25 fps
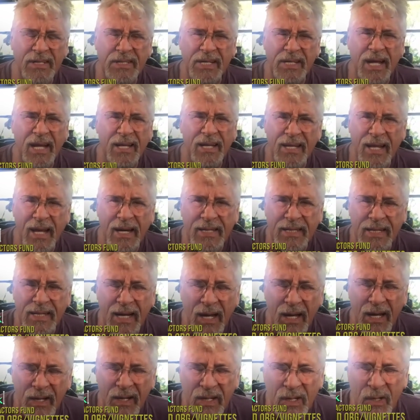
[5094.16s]
said that
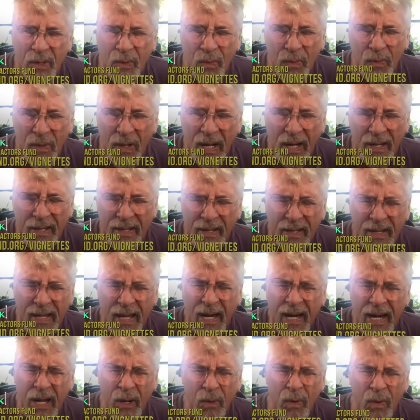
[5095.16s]

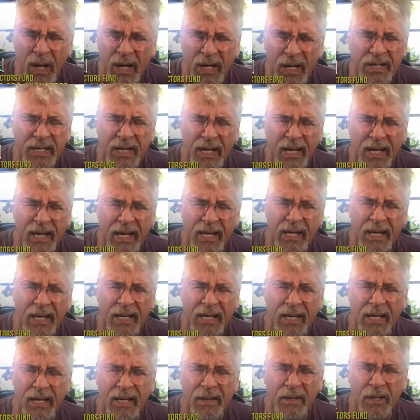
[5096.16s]
that he wanted to
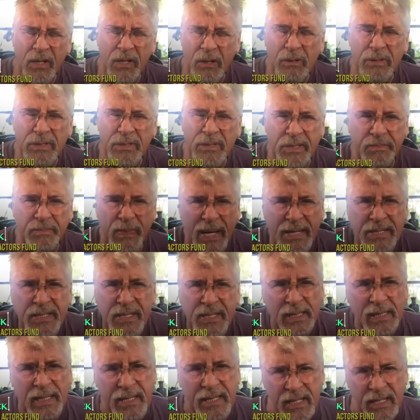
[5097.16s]
use
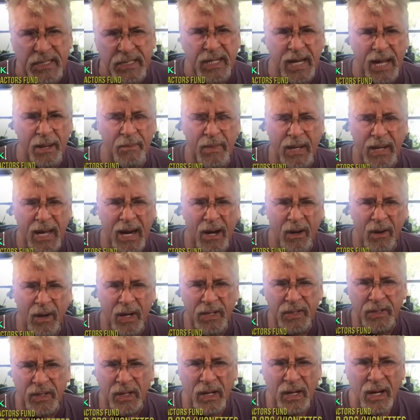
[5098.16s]
basically the same
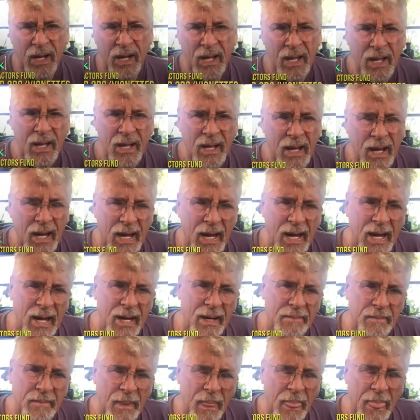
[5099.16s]
character.
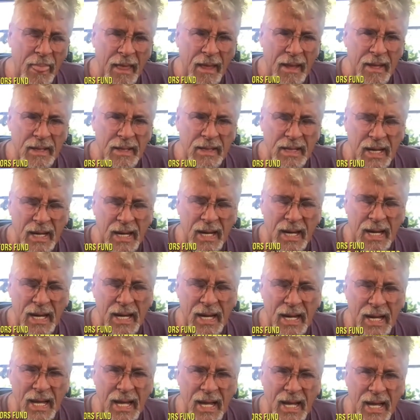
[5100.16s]
And
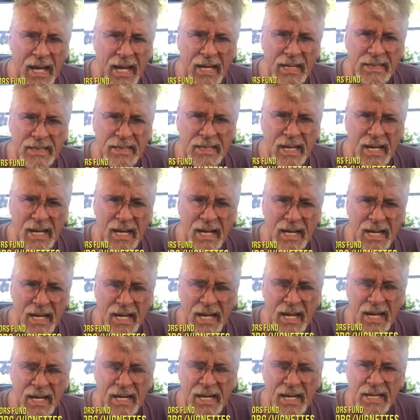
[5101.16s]

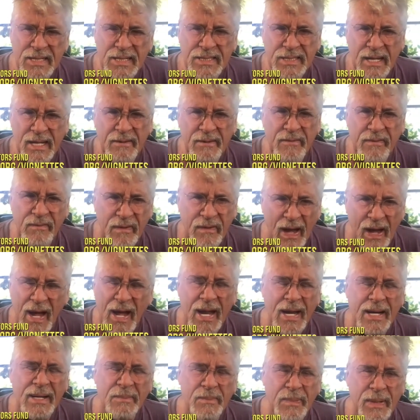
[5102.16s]
I said
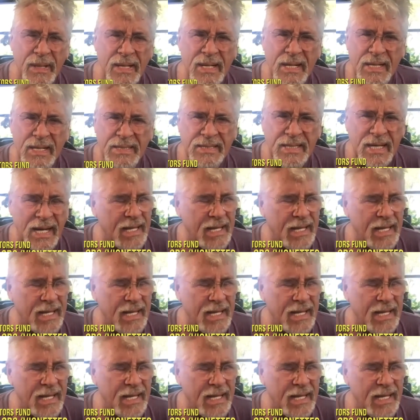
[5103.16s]
fine, because